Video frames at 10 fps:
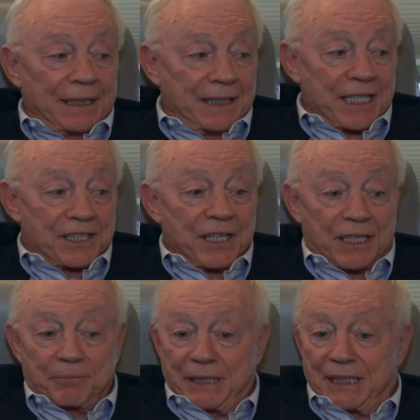And that's
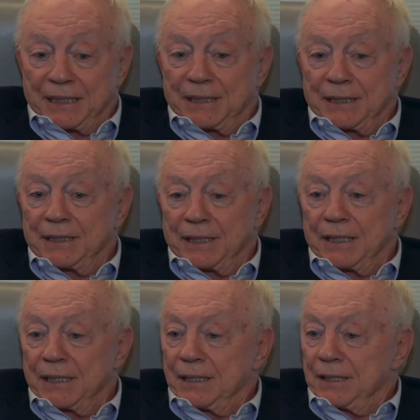not being
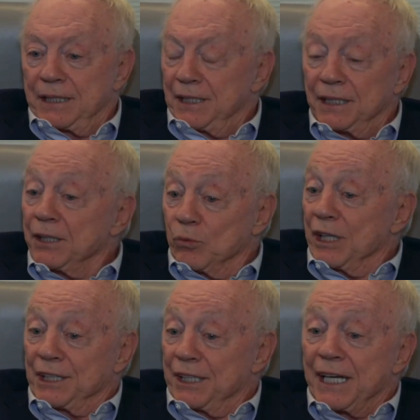uh, in any
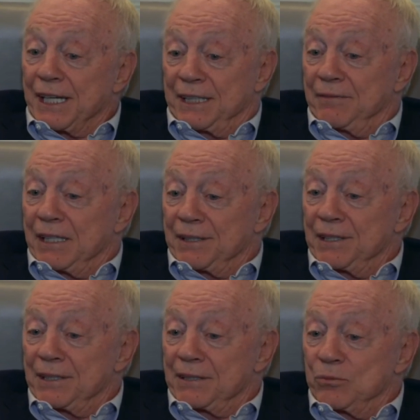way negative, I
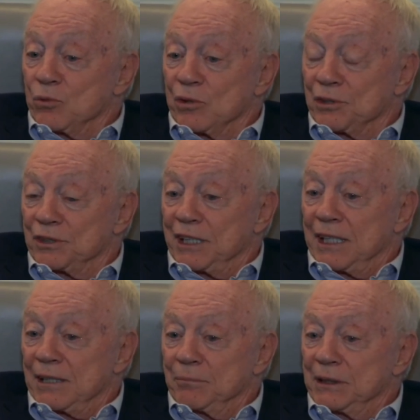think, the world of
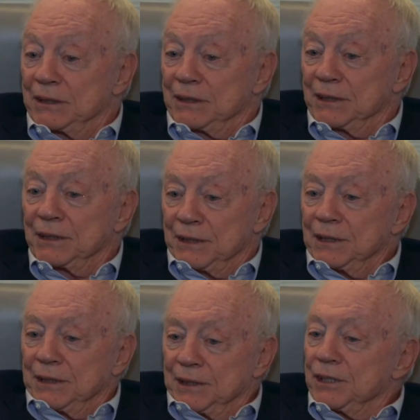Dak, but uh,
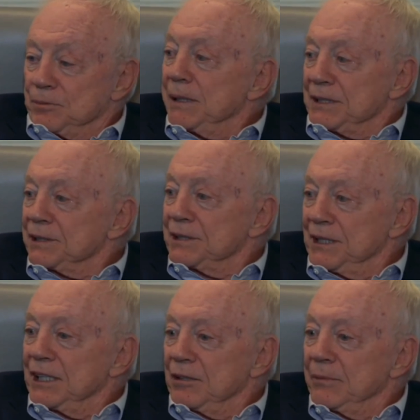it's about the
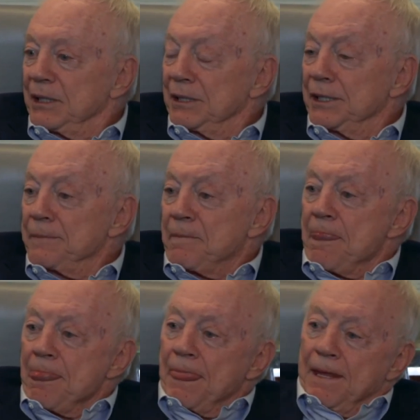team. And uh,
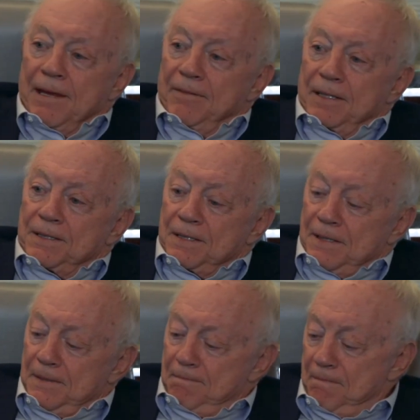if, it's,
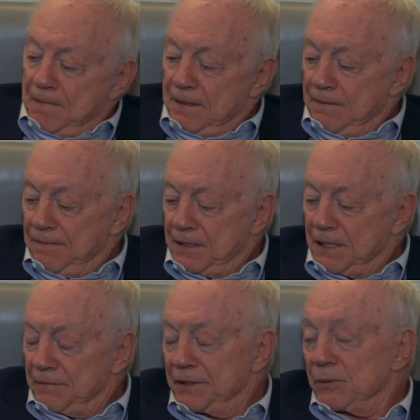um, if it
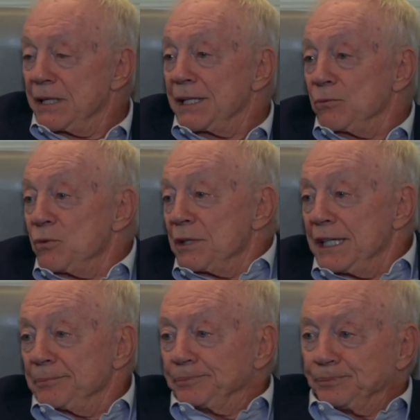doesn't feel right, it won't
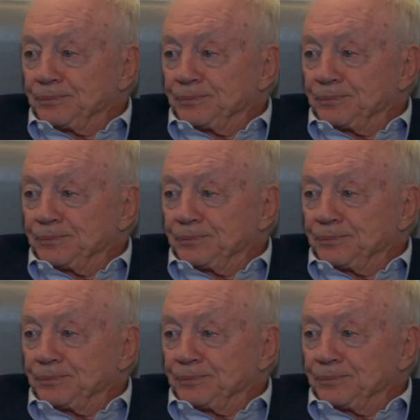happen.